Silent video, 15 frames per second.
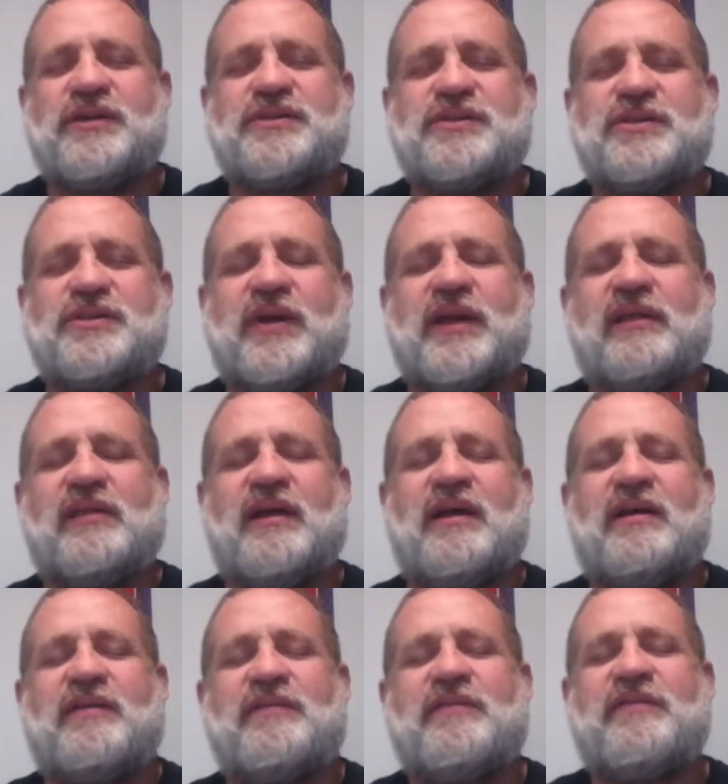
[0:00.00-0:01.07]
us great
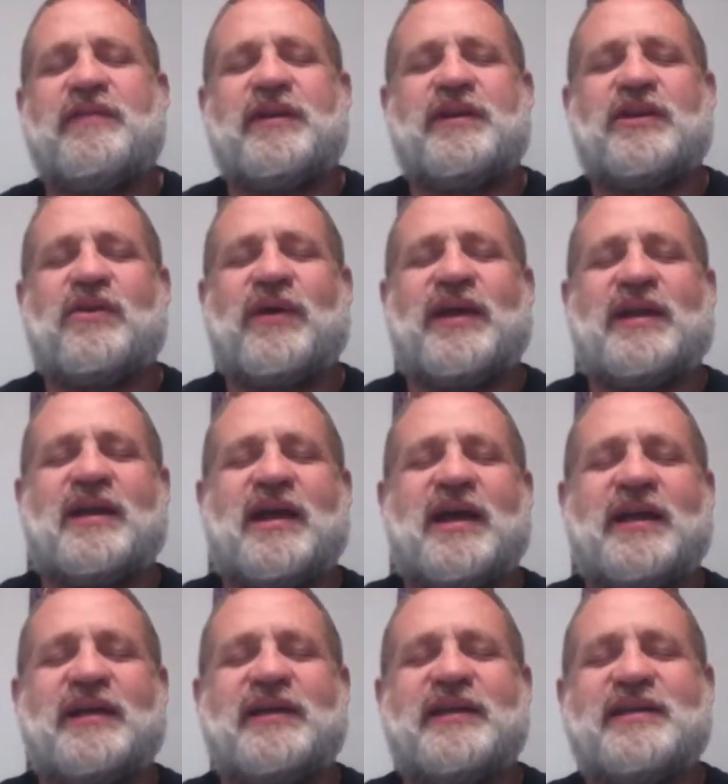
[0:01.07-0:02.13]
love and great
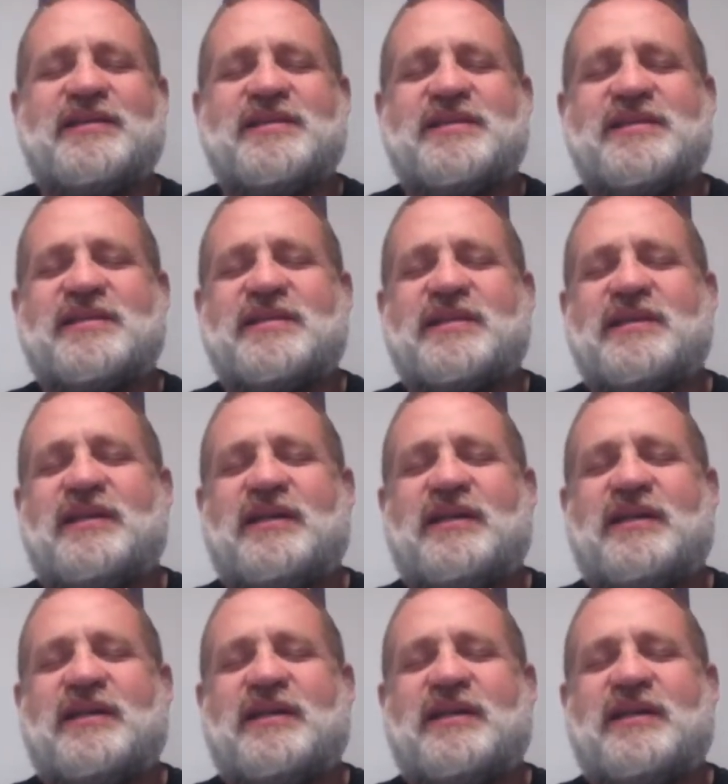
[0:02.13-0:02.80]
kindness.